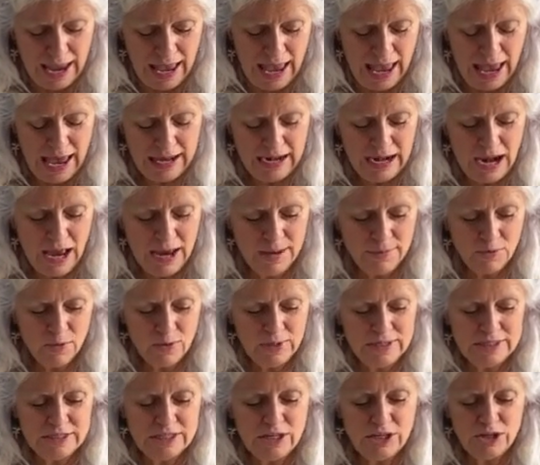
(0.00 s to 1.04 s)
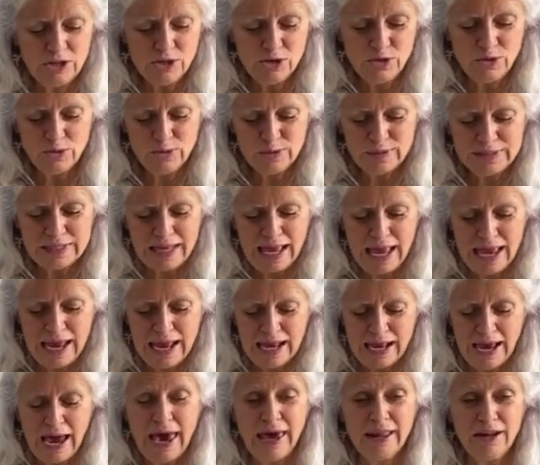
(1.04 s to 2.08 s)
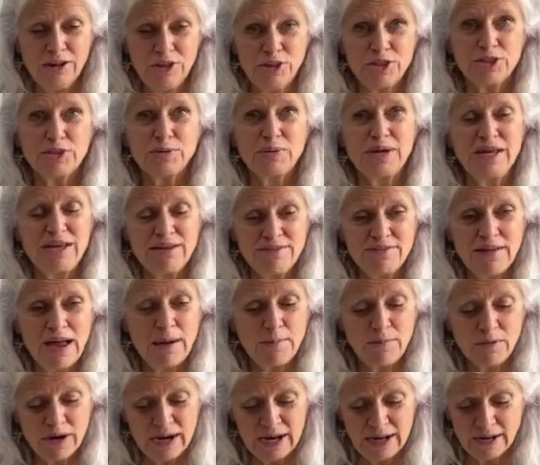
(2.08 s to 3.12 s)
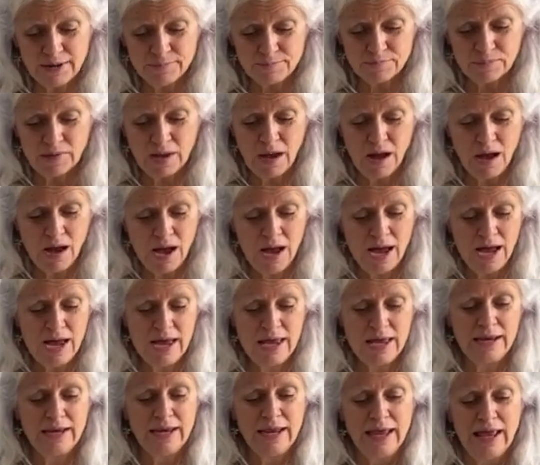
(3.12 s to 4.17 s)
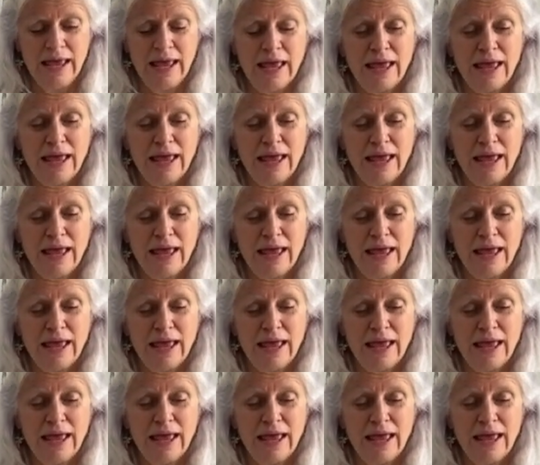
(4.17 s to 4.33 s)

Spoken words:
and I'm going to use a Cuddle 3 fabric on